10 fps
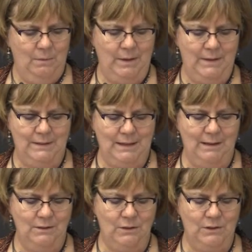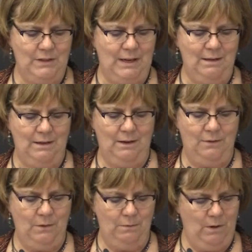with its understanding
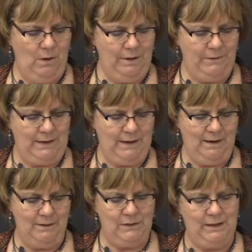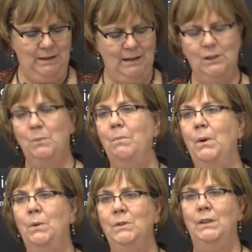of the role of the arts in
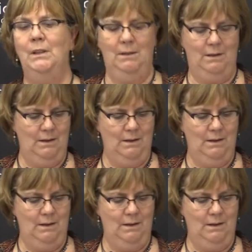exposing